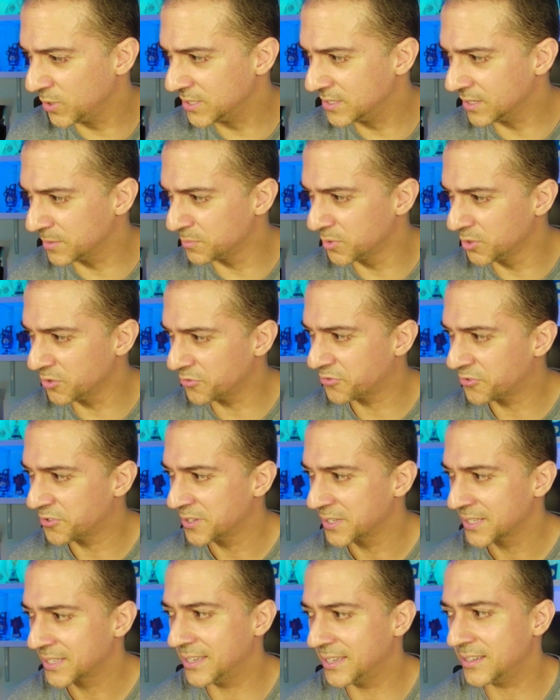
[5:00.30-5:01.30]
the move
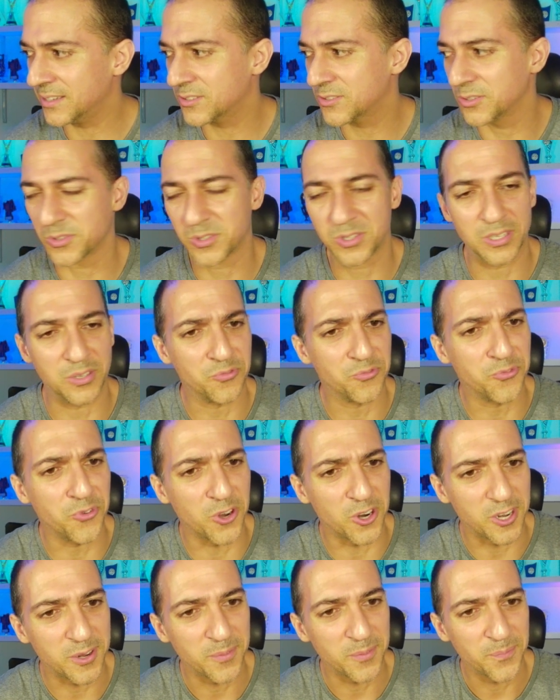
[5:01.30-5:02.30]
king to
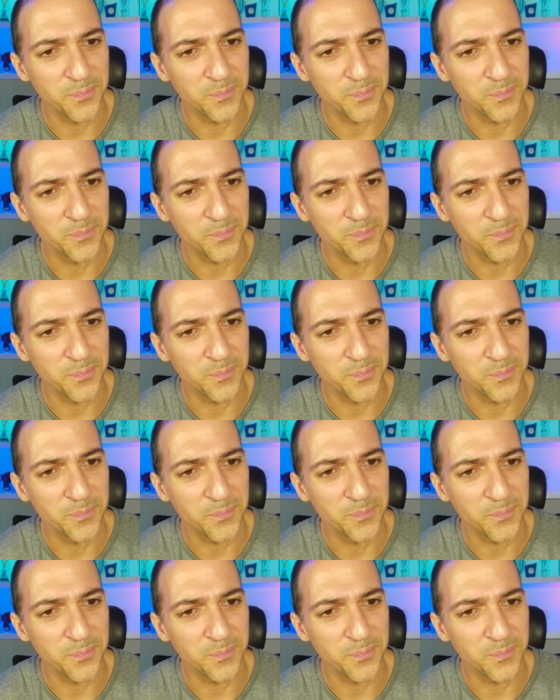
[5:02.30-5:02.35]
c4.